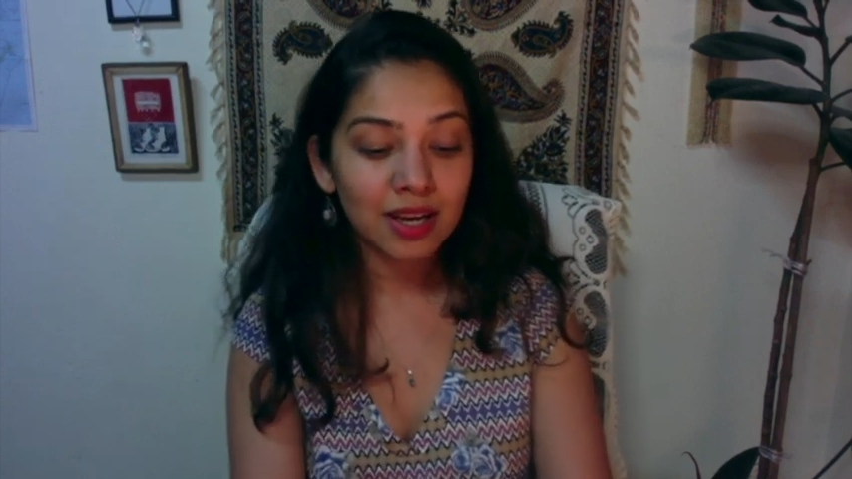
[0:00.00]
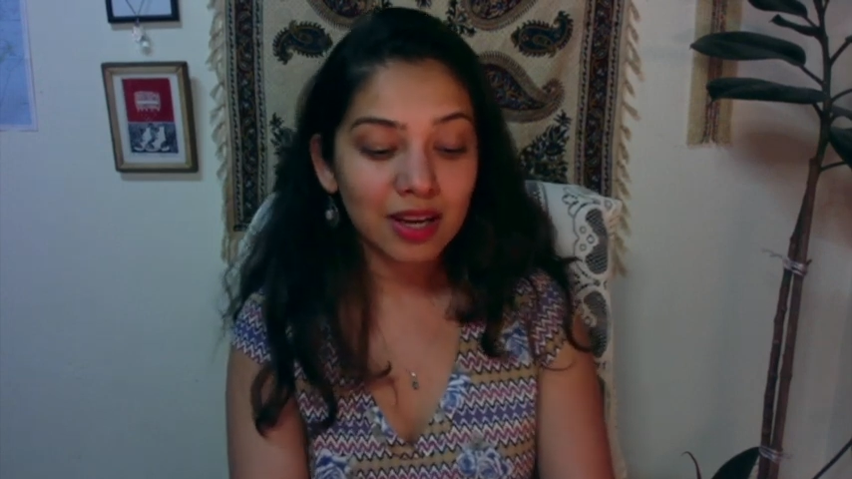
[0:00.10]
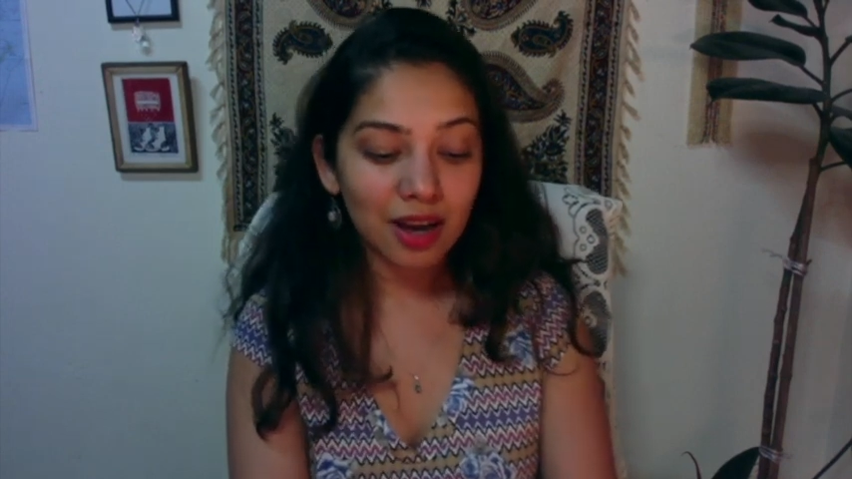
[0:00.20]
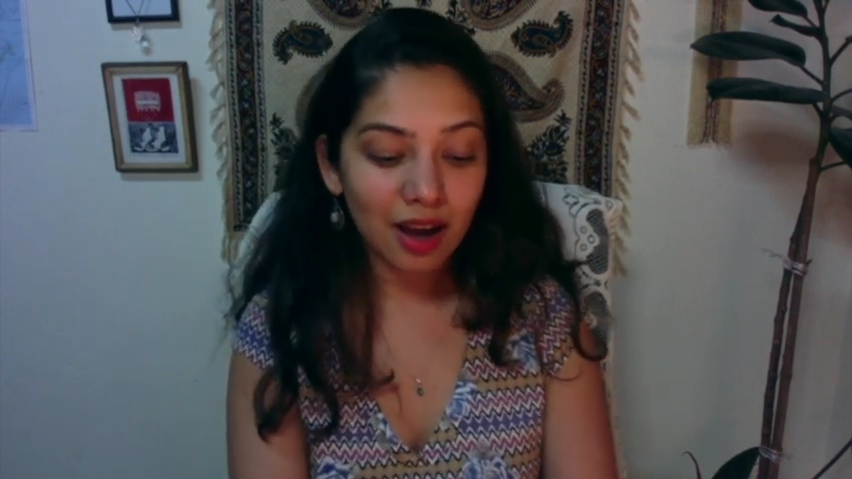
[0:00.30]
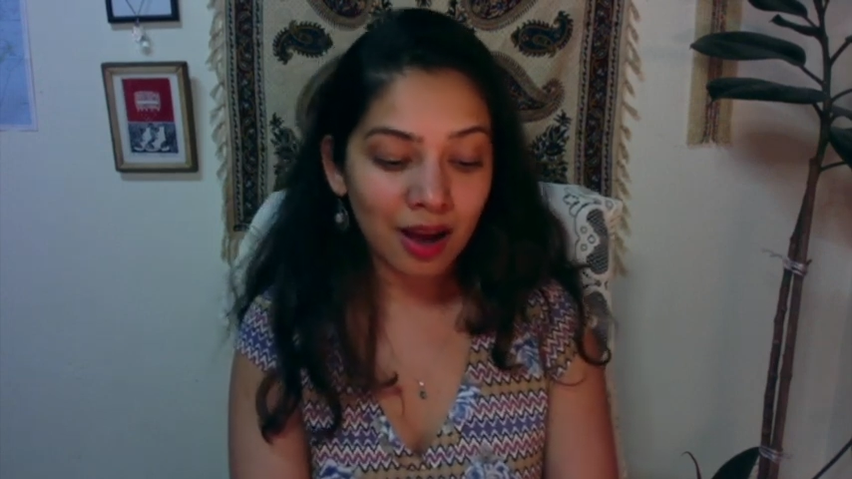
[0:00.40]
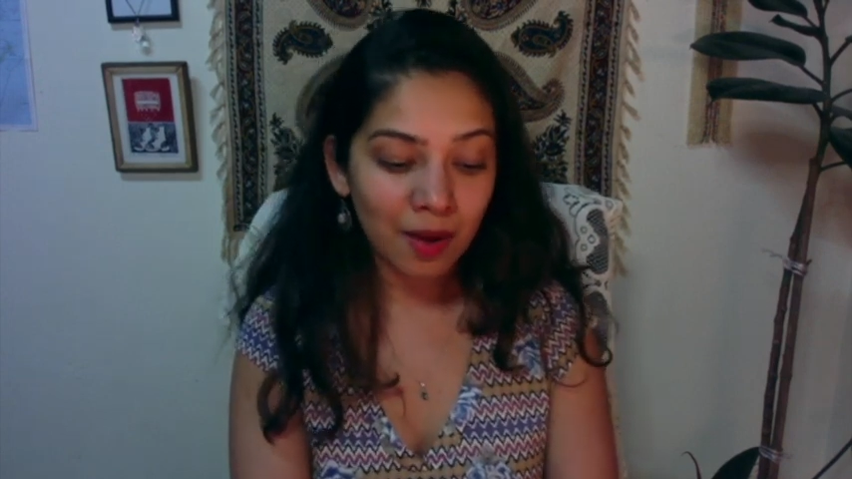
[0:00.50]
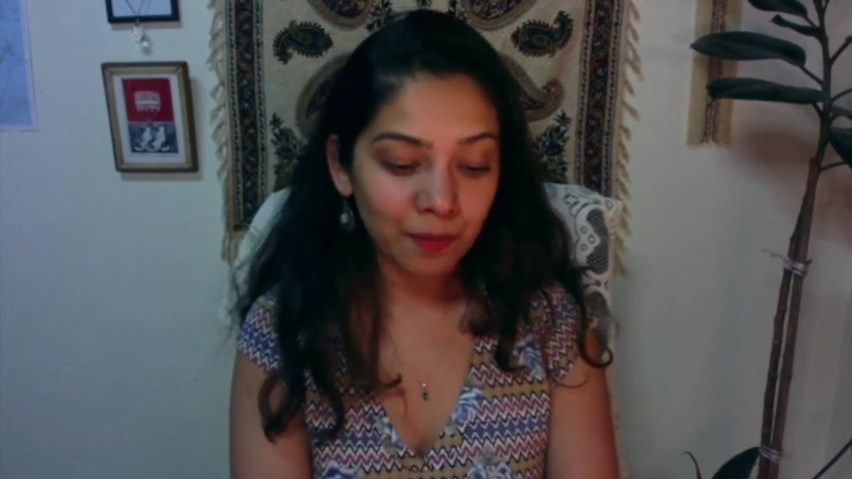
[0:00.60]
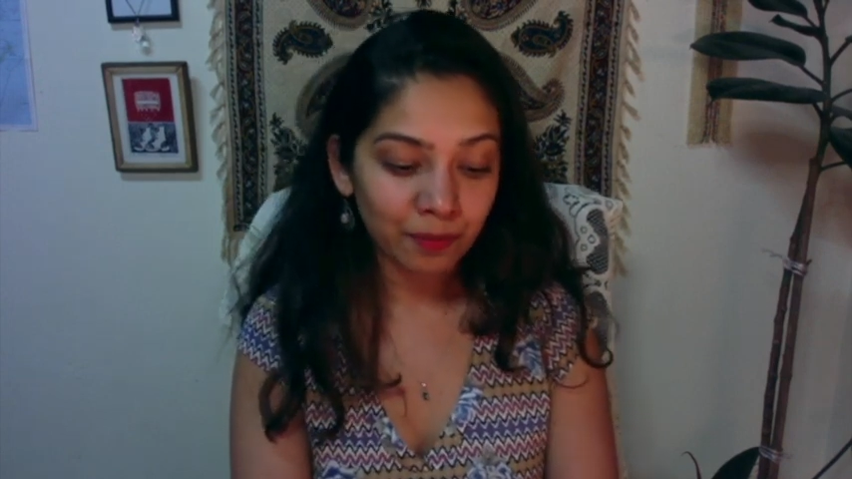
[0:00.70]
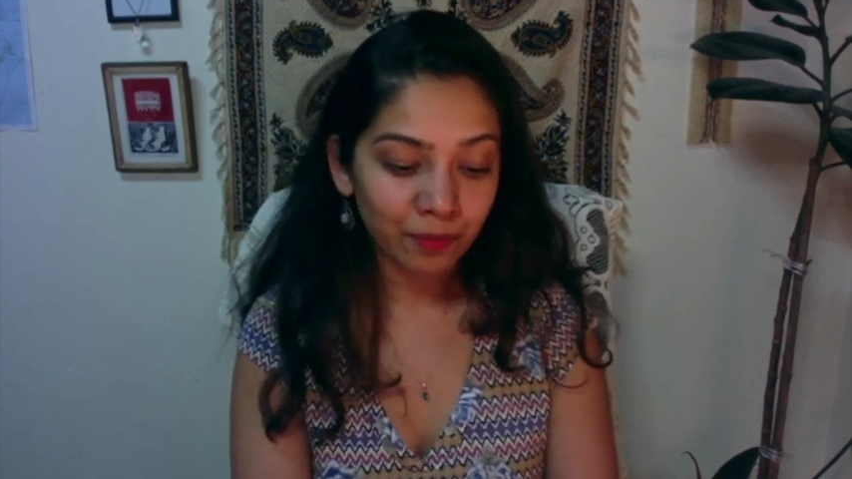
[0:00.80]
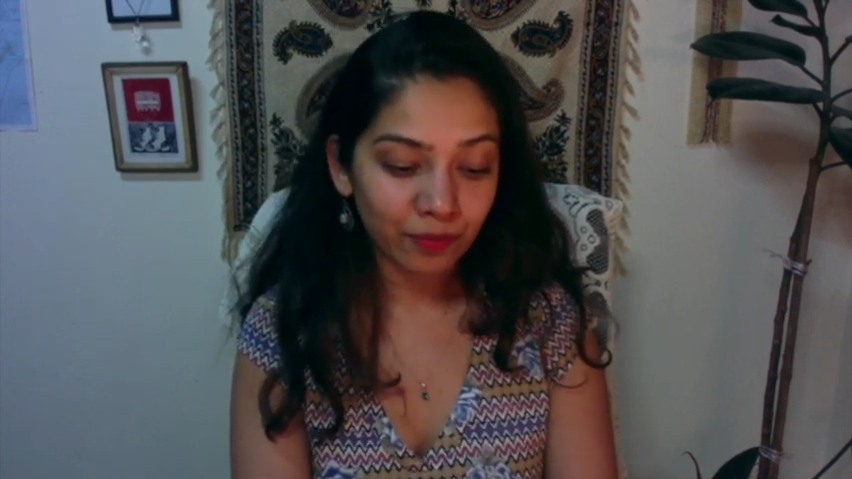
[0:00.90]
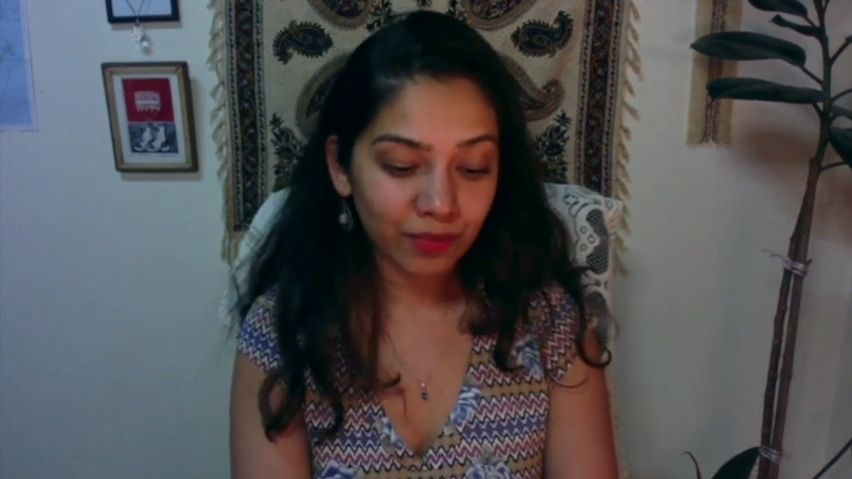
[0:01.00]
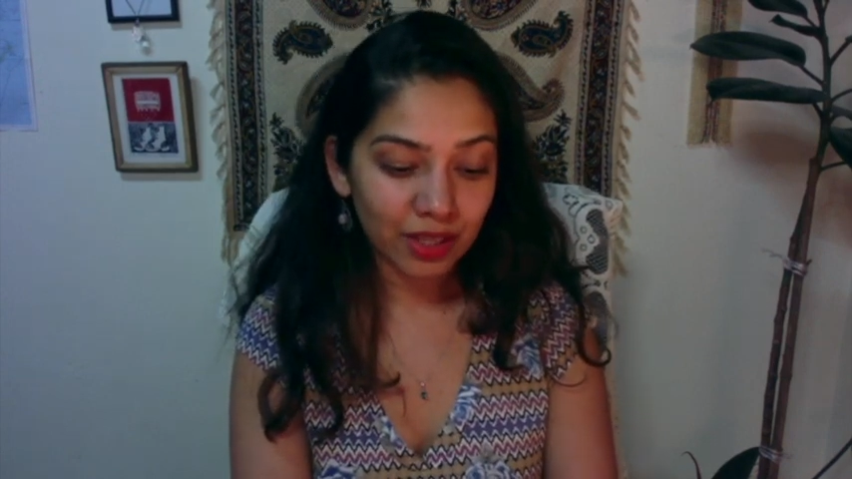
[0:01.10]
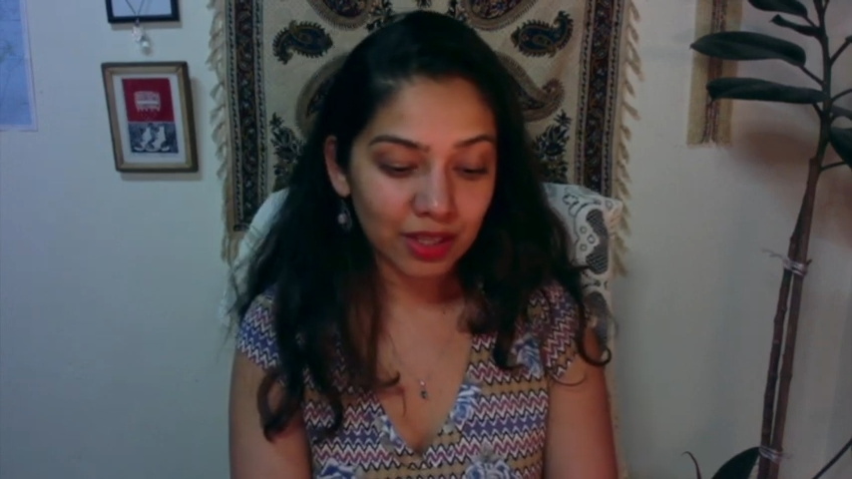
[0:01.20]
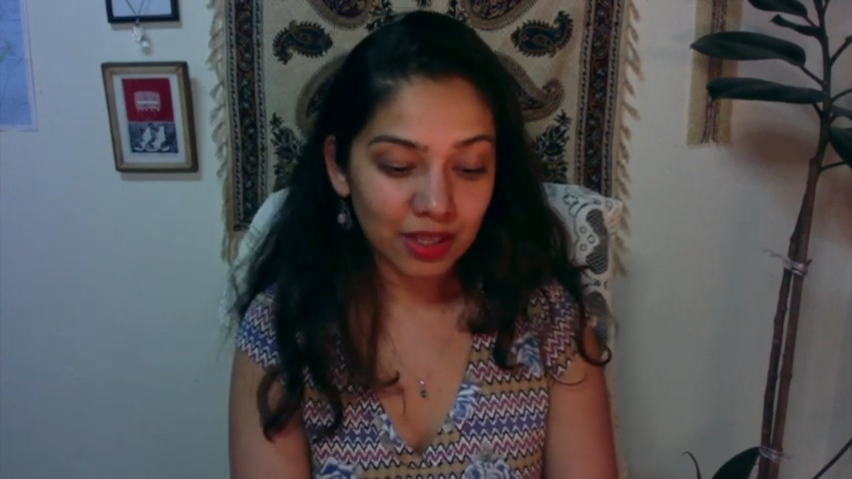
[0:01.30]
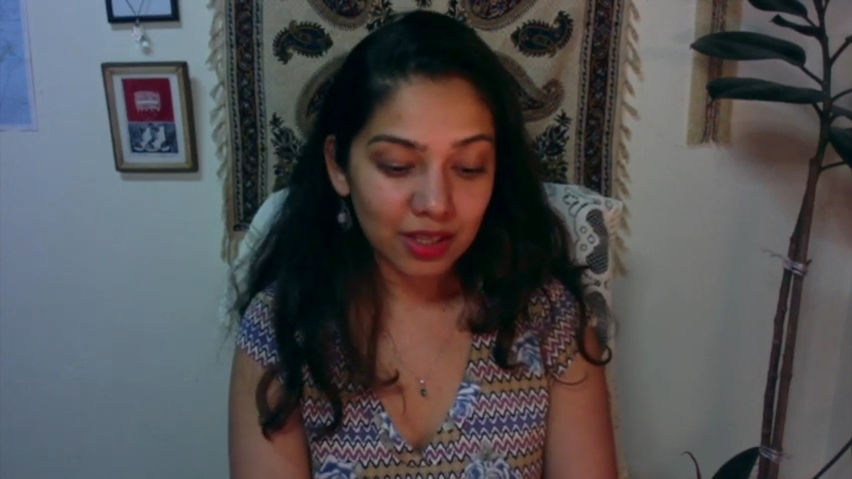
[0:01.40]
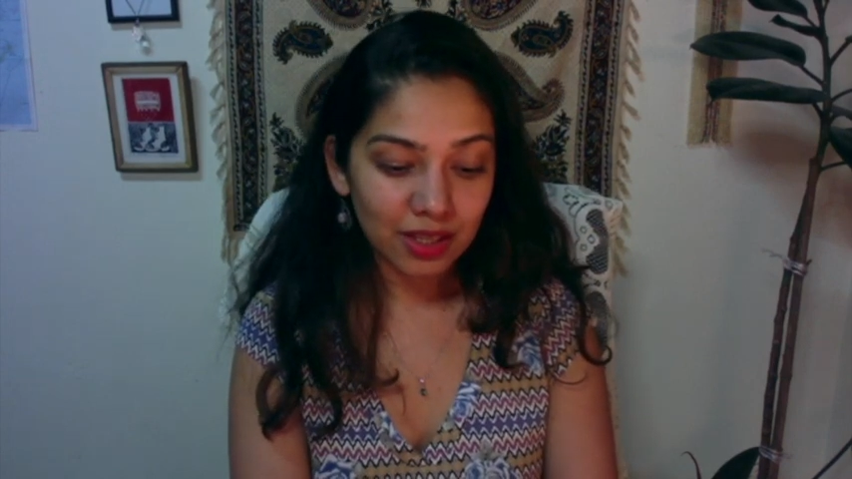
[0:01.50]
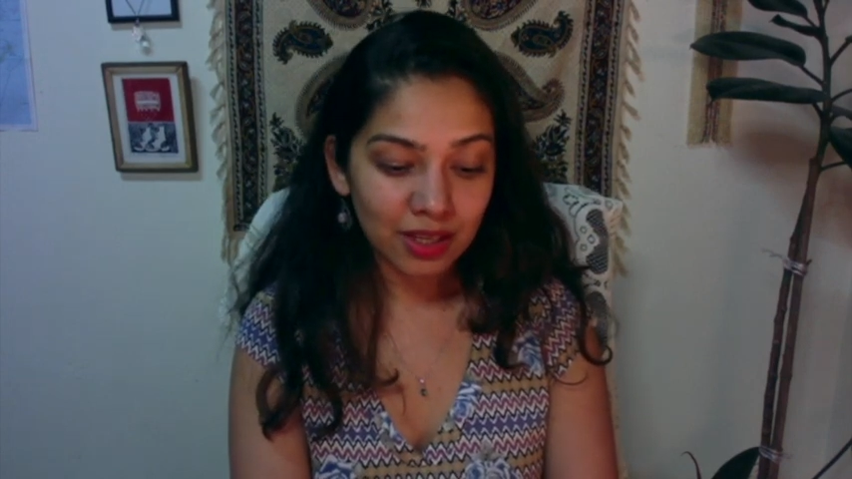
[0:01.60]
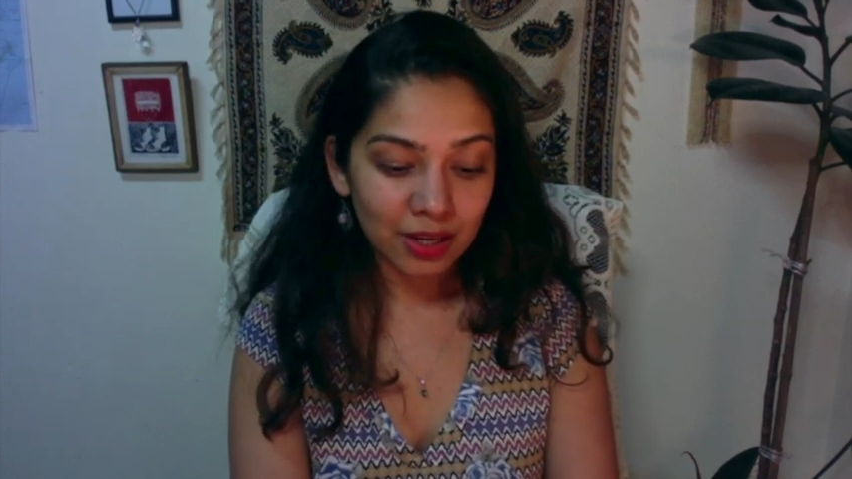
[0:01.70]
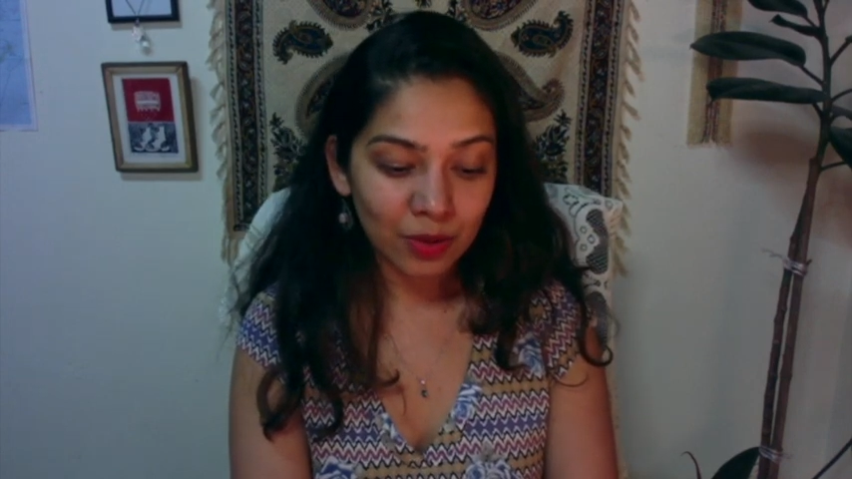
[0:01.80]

you know,